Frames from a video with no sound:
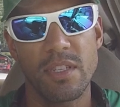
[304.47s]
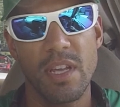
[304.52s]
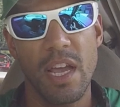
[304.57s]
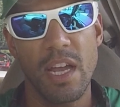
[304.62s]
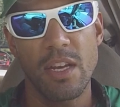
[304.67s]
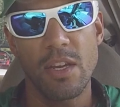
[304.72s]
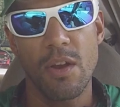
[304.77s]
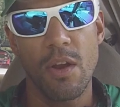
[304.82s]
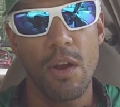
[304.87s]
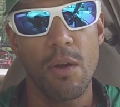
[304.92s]

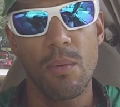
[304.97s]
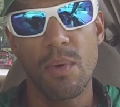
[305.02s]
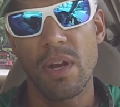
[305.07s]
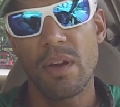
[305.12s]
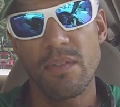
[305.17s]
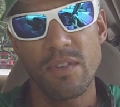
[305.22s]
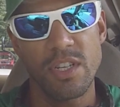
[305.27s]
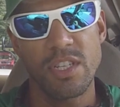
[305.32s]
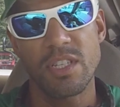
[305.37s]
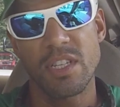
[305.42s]
side yard,
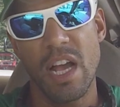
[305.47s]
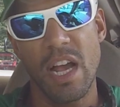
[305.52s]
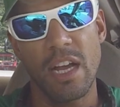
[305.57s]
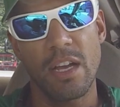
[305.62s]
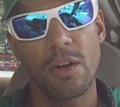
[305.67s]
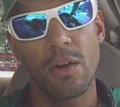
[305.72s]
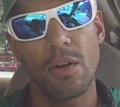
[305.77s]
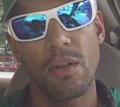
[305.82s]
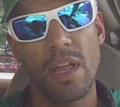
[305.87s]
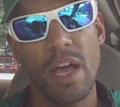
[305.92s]
whatever, just knock
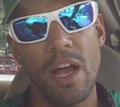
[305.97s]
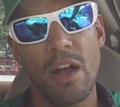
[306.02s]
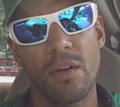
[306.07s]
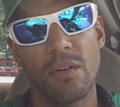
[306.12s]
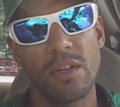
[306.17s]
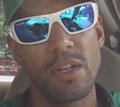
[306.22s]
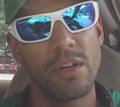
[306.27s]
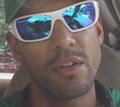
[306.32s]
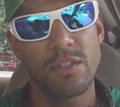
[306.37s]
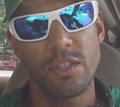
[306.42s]
it all
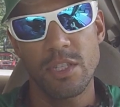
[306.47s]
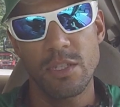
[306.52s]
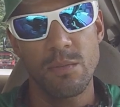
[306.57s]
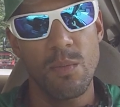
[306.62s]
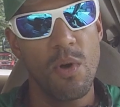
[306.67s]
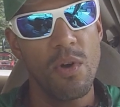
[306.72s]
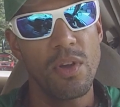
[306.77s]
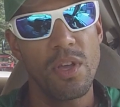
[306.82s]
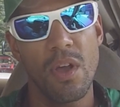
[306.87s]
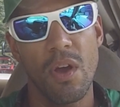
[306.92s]
out. You know, it's a
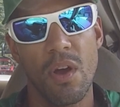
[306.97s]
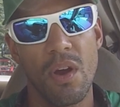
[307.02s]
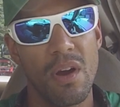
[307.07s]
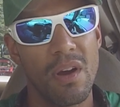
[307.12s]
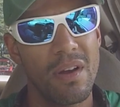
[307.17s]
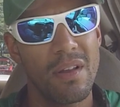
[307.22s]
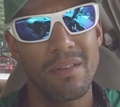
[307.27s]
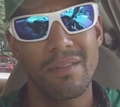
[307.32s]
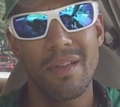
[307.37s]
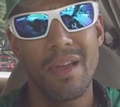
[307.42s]
small
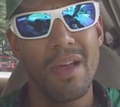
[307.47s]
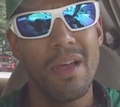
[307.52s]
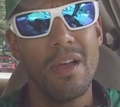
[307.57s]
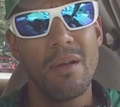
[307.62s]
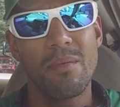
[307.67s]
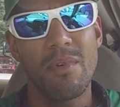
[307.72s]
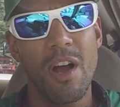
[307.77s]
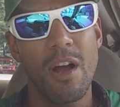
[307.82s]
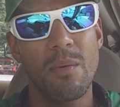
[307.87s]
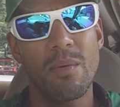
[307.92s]
yard. It's
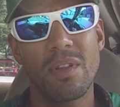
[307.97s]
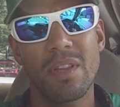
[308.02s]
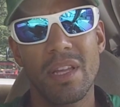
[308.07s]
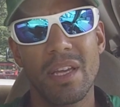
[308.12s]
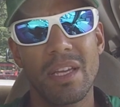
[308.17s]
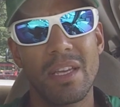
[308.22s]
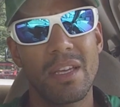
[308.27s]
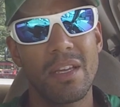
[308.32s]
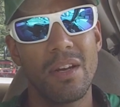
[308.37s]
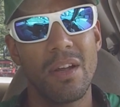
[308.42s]
probably
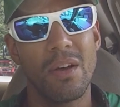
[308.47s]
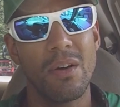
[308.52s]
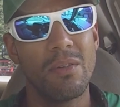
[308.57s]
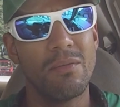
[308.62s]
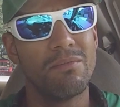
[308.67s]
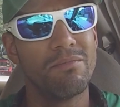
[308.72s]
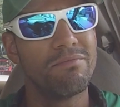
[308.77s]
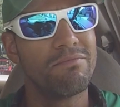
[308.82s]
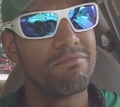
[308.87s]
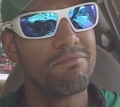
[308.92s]
like, you know,
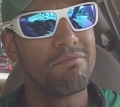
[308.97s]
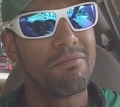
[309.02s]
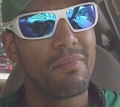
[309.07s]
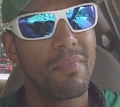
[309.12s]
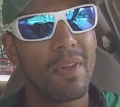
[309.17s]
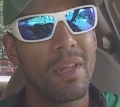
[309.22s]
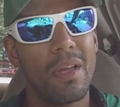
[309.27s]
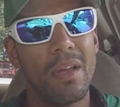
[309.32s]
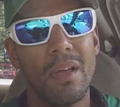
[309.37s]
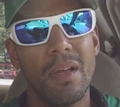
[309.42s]

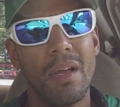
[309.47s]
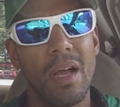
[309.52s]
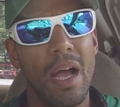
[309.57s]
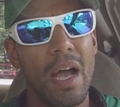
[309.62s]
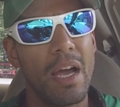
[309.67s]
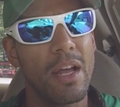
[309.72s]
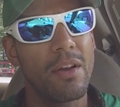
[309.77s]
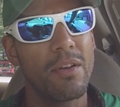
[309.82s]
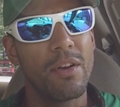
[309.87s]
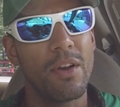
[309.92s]

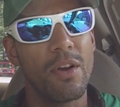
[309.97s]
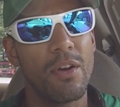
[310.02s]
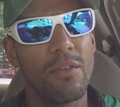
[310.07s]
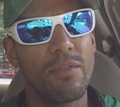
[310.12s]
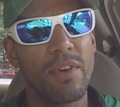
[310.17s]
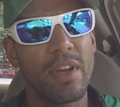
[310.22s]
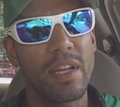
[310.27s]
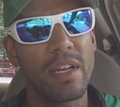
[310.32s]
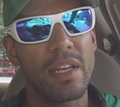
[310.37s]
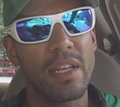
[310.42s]
I don't know,
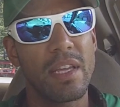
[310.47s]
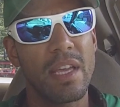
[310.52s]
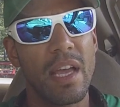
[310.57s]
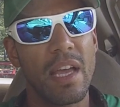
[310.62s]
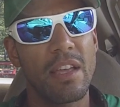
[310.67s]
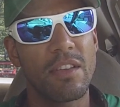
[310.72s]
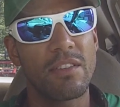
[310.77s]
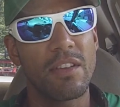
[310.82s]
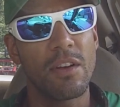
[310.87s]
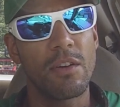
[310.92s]
if I had to
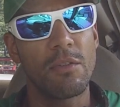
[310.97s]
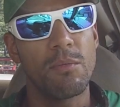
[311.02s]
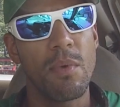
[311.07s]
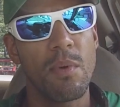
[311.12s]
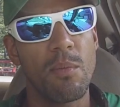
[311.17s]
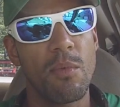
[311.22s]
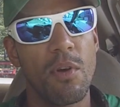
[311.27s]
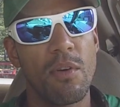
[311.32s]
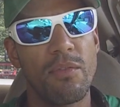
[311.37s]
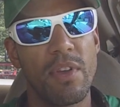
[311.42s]
guess, I don't
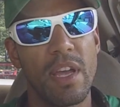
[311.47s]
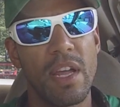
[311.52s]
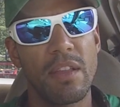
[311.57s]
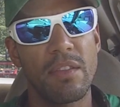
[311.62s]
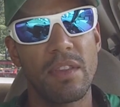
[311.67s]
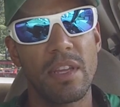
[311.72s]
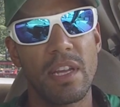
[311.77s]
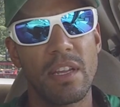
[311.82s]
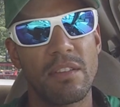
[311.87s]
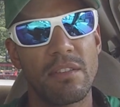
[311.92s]
remember
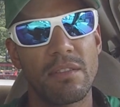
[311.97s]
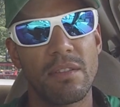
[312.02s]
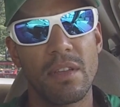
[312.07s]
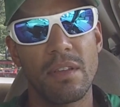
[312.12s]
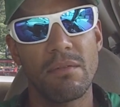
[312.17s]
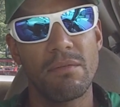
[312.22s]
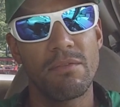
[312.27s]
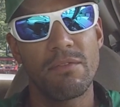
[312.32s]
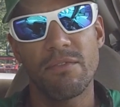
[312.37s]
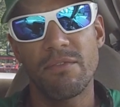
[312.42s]
offhand, I think it's
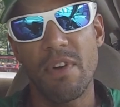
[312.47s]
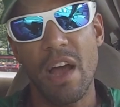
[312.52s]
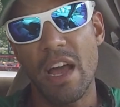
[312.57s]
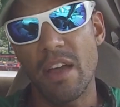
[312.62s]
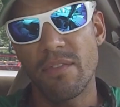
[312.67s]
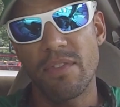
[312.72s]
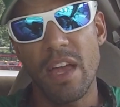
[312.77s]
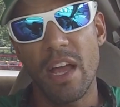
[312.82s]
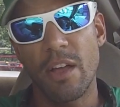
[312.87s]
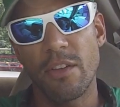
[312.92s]

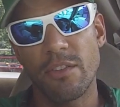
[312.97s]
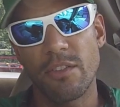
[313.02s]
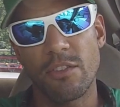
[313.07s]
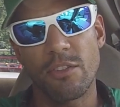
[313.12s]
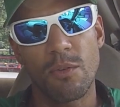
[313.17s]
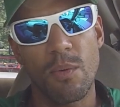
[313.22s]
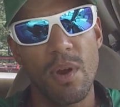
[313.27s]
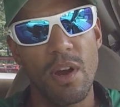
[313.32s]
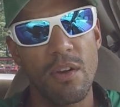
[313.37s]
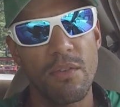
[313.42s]
5,000
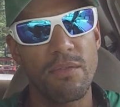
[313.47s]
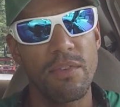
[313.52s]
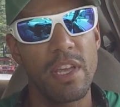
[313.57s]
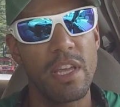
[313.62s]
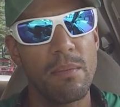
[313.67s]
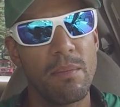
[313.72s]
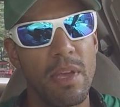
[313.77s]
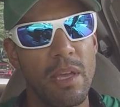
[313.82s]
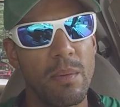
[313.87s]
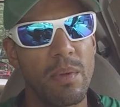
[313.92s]
square
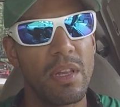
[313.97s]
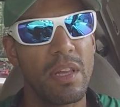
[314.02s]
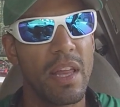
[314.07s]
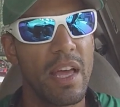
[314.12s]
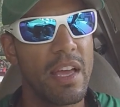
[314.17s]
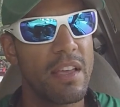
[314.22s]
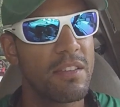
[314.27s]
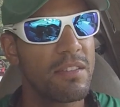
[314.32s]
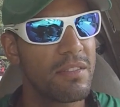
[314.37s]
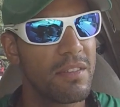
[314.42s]
feet, maybe
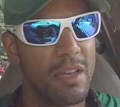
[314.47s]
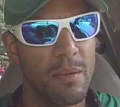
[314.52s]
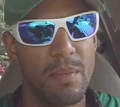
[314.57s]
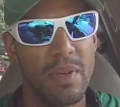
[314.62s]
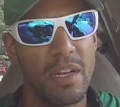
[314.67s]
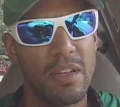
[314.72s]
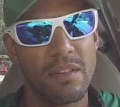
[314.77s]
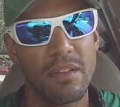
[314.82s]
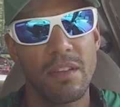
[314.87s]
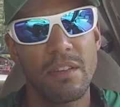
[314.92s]
less. I
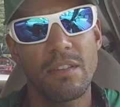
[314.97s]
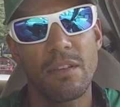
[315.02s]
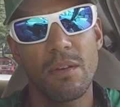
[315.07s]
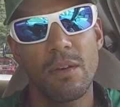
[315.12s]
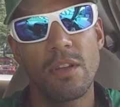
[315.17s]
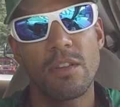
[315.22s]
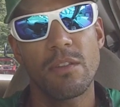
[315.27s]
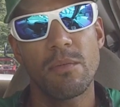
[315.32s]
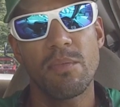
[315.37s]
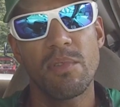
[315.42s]
mean, it's
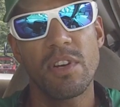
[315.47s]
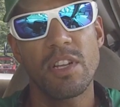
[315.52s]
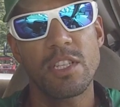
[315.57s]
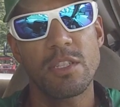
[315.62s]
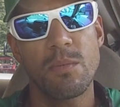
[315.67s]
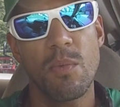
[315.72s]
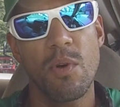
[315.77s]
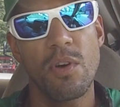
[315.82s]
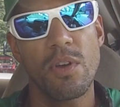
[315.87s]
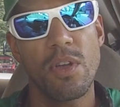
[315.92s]
a pretty
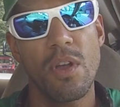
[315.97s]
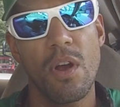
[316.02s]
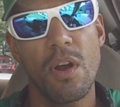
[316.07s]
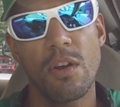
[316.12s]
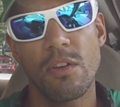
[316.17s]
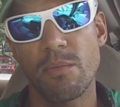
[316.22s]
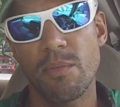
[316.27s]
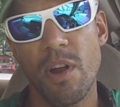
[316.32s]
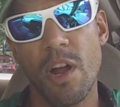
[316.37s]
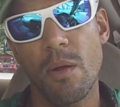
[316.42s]
small
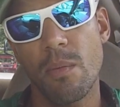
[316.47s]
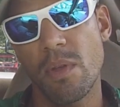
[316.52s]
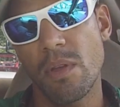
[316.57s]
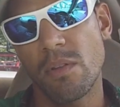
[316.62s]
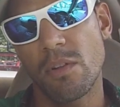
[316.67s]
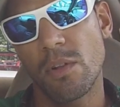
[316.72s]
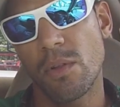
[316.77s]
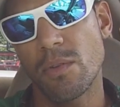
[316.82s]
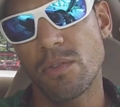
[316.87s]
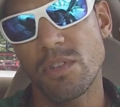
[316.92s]
yard. It's probably
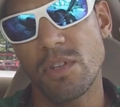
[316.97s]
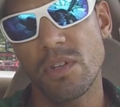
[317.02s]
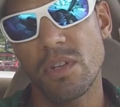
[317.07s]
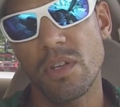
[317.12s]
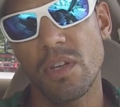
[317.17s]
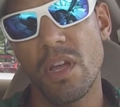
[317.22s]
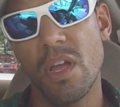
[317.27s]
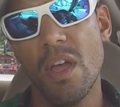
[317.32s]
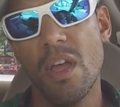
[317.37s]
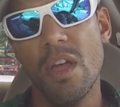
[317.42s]
closer
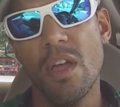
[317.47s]
to